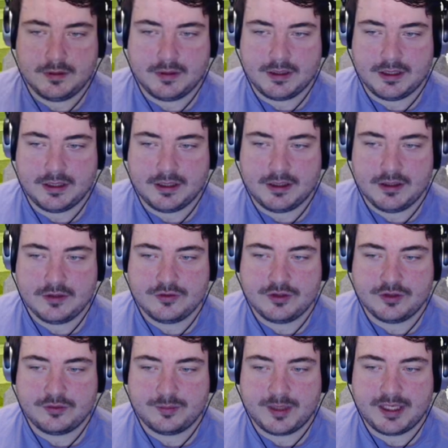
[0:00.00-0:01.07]
Yeah,
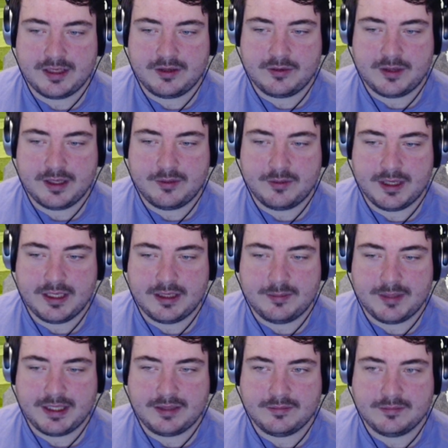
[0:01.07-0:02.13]
Archer's playing quite well. I
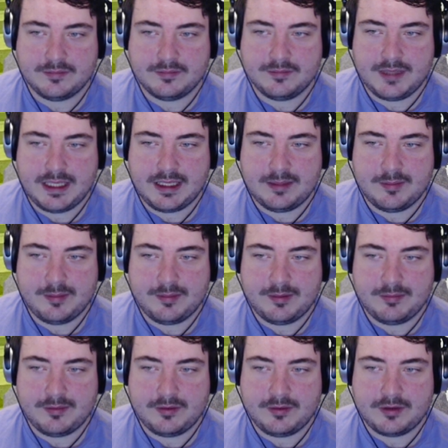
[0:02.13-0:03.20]
might make him a bit more